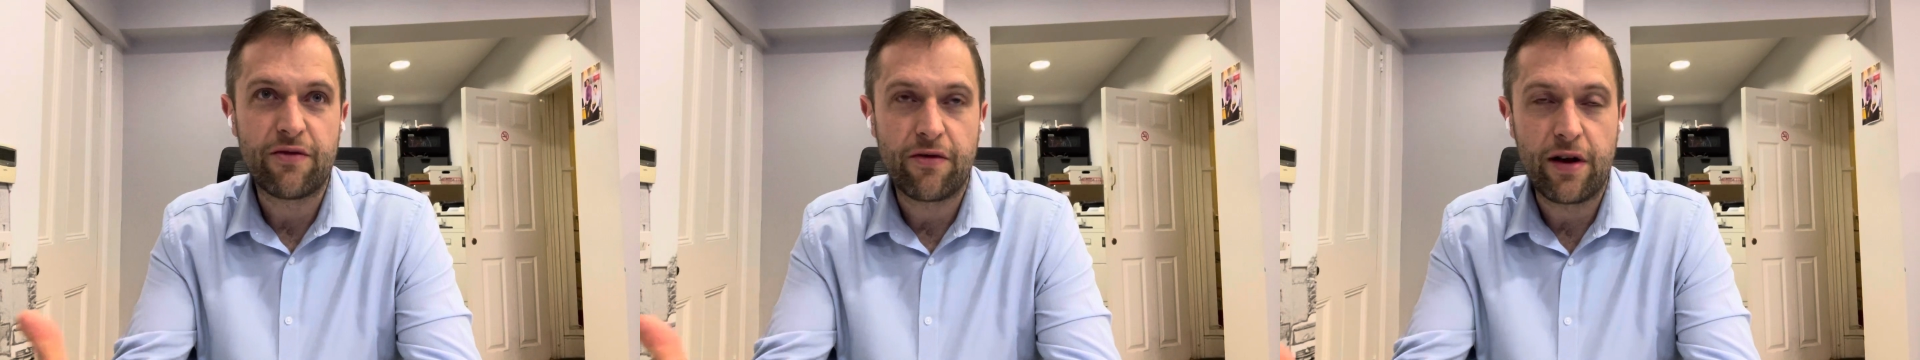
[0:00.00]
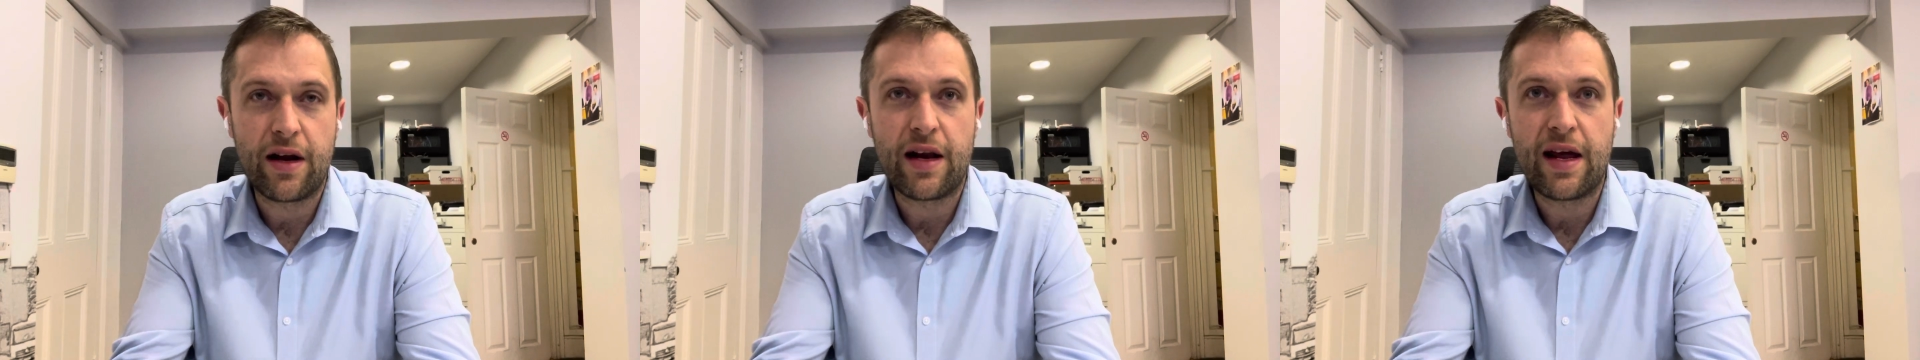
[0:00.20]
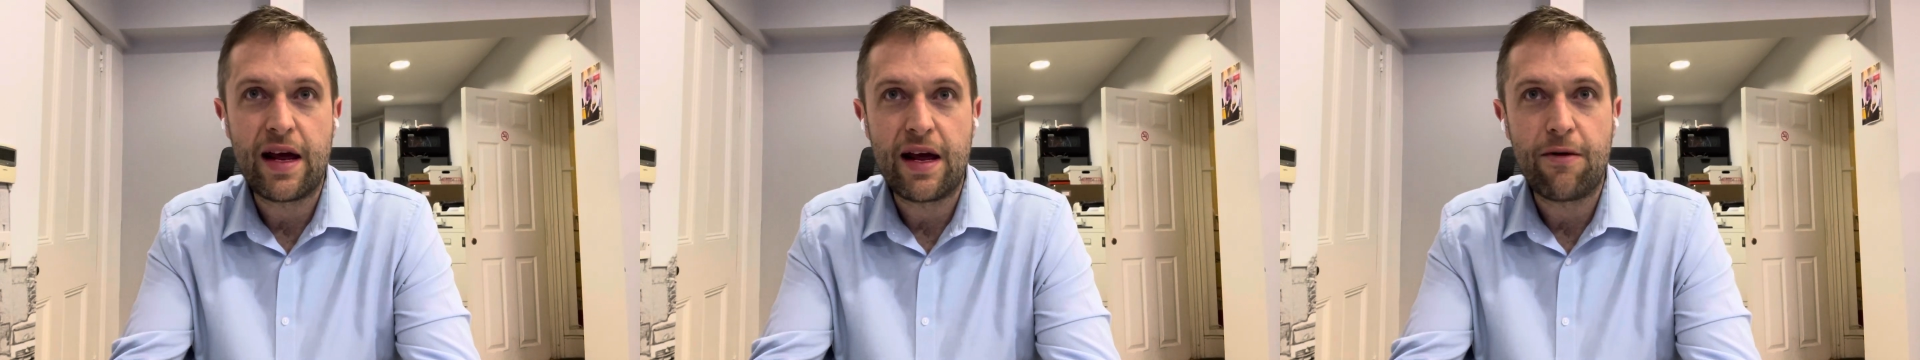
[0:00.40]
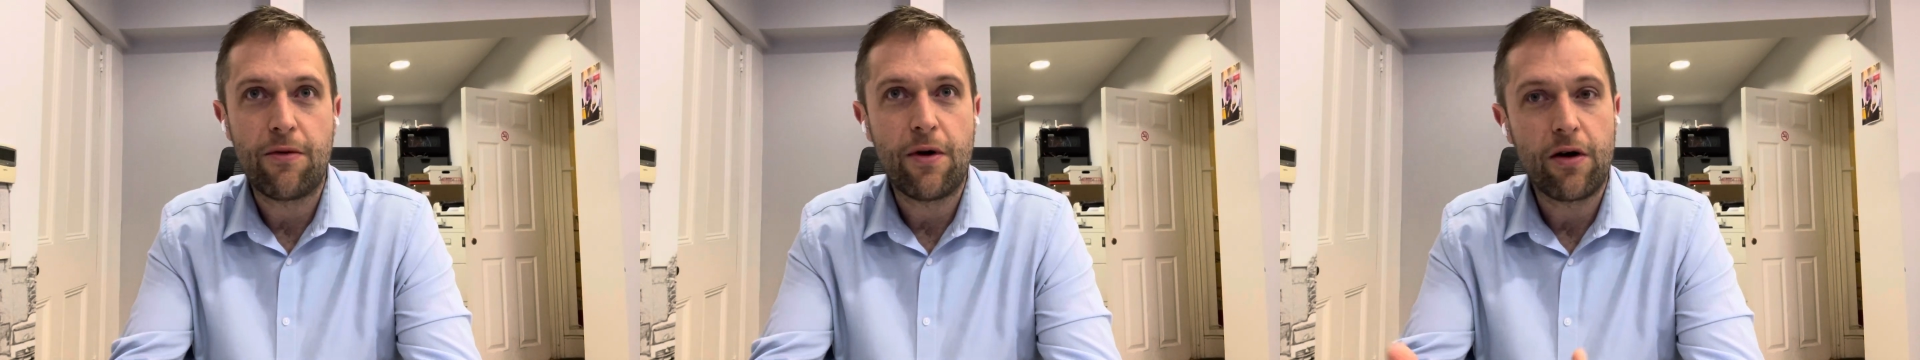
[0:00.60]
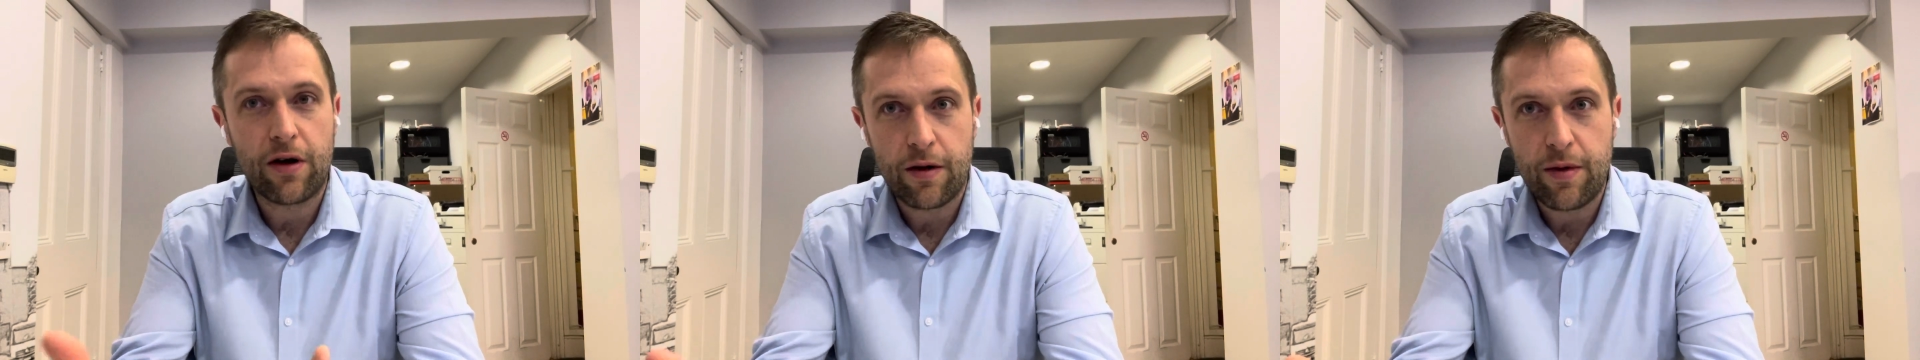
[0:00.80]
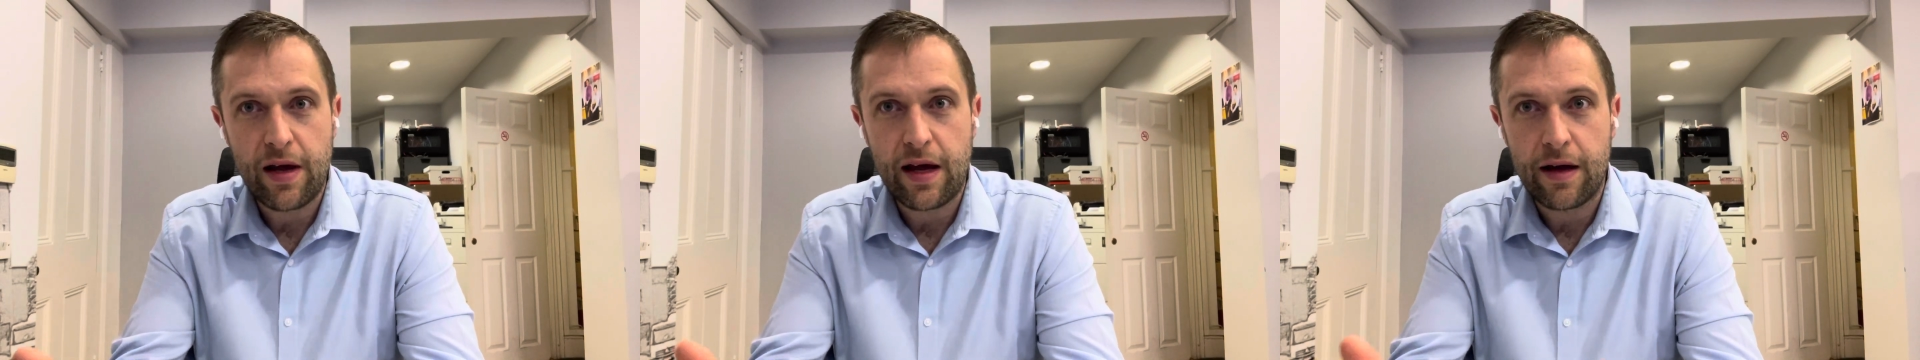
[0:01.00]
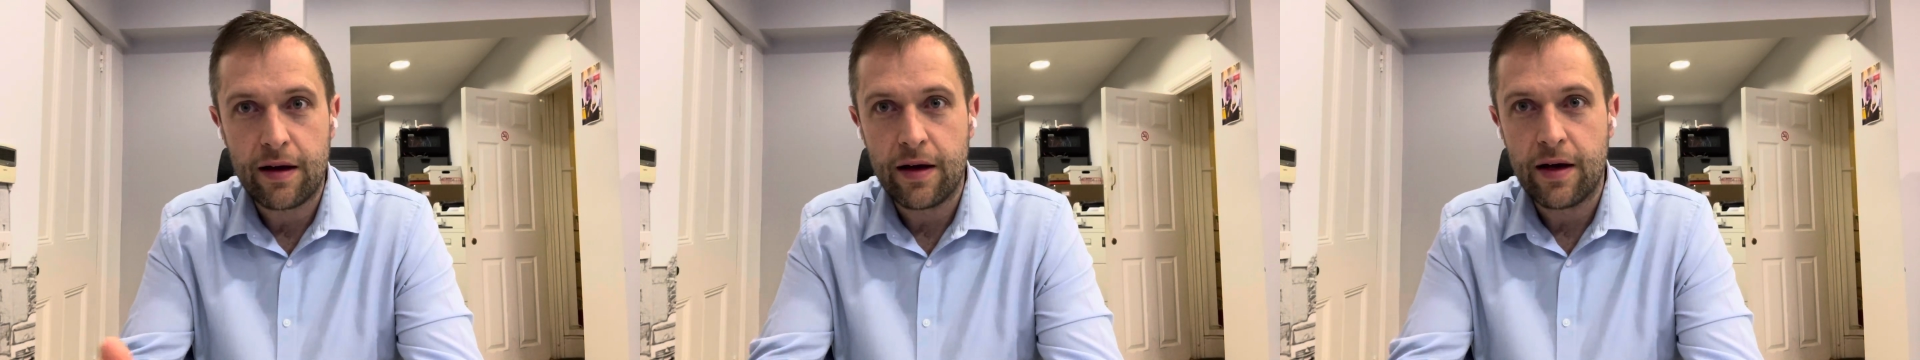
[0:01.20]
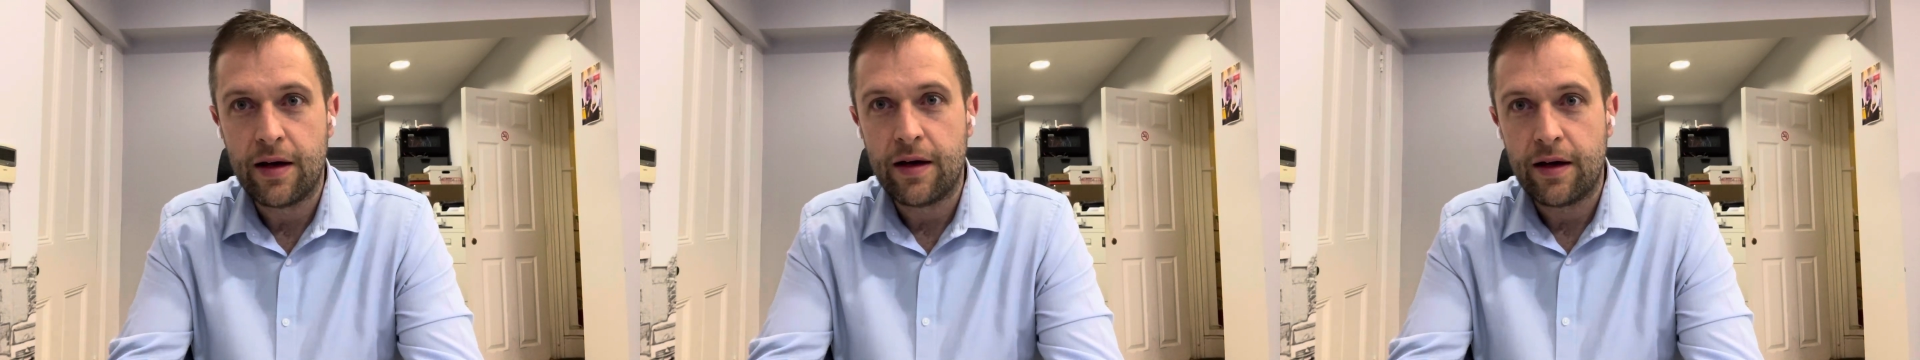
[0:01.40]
friendly, welcoming,